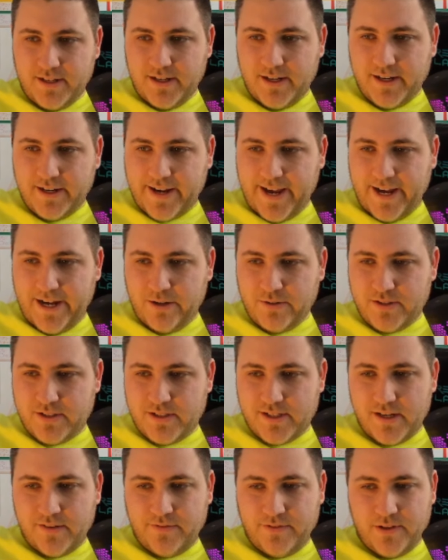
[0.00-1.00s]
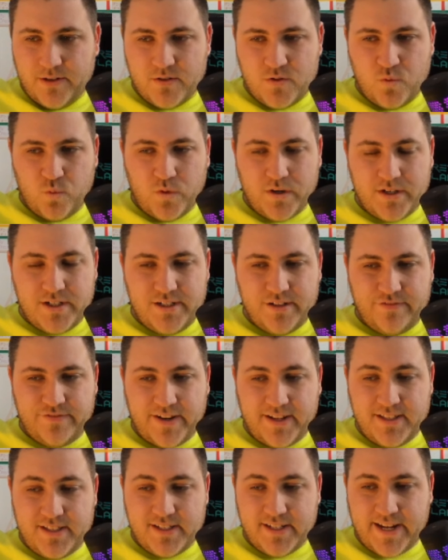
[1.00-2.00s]
accounts, if there's 1
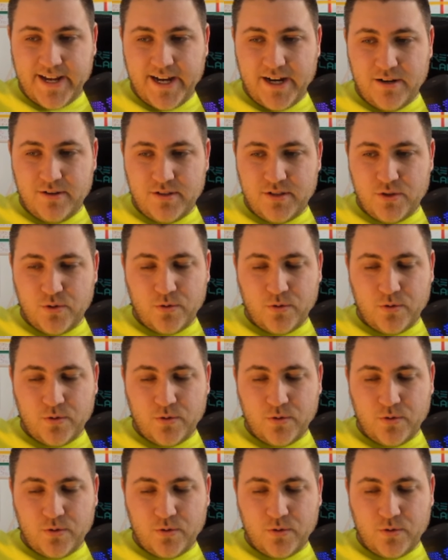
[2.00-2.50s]
defense accounts,